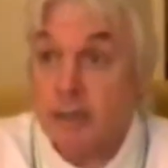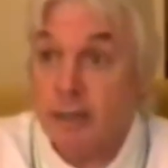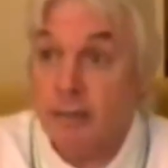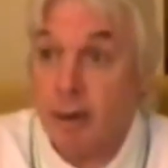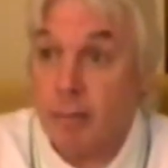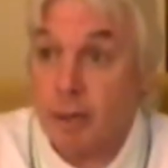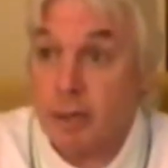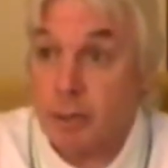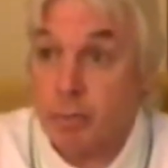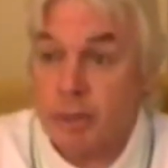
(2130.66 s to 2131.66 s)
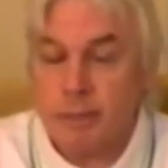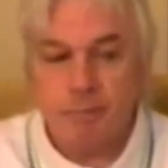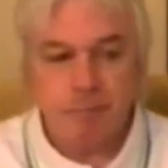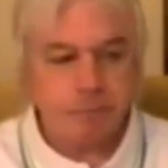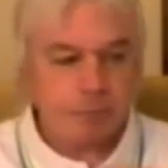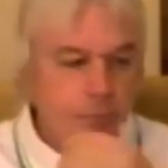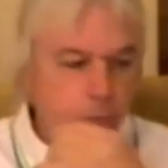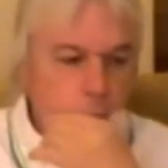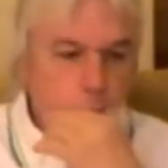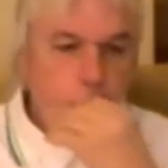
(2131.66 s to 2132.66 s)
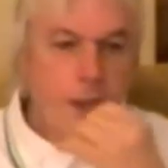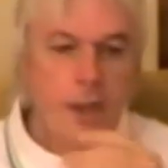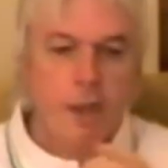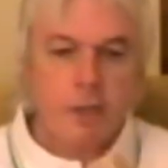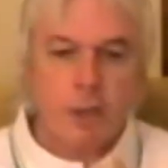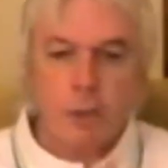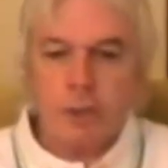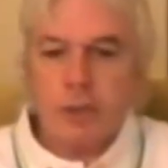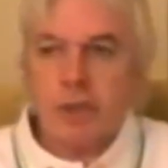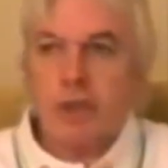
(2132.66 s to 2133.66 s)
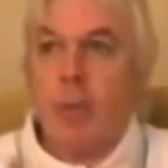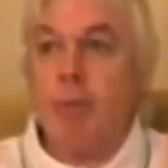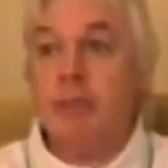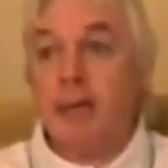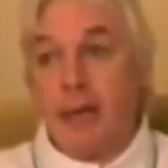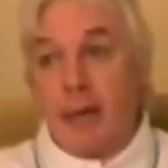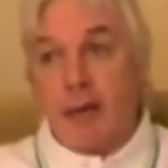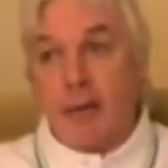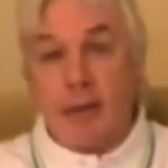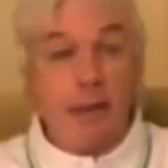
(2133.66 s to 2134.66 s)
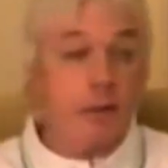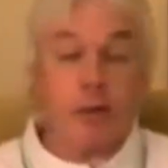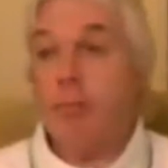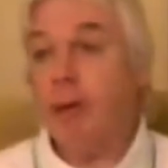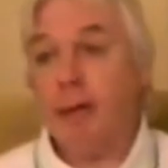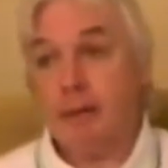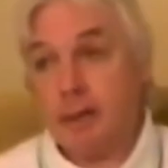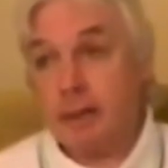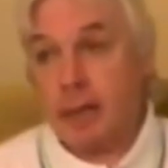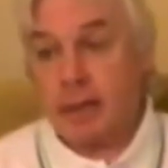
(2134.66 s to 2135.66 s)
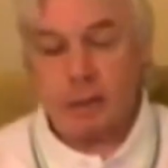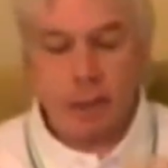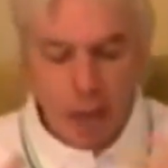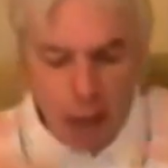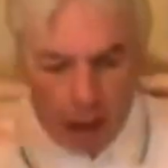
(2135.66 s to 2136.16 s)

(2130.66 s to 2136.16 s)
us in the vibrational prison. So to stop us getting out there, they throw many things at us.